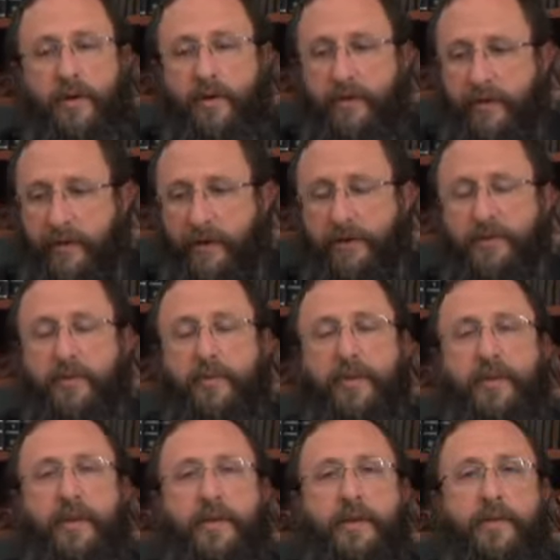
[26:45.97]
there to
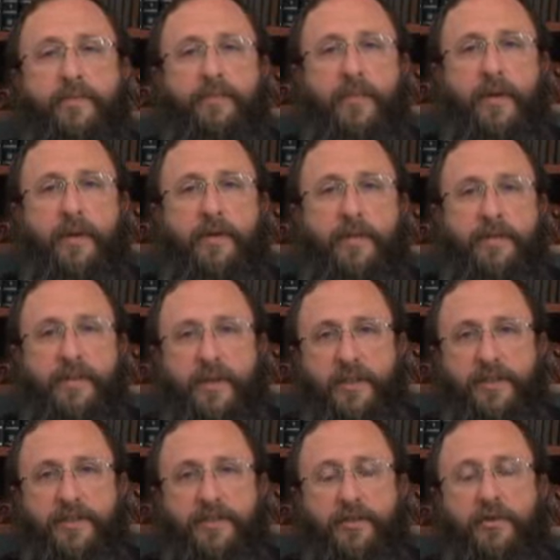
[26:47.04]
begin the
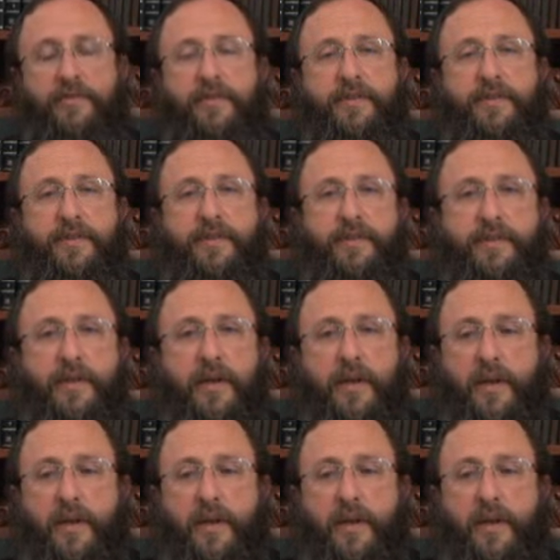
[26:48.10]
daily service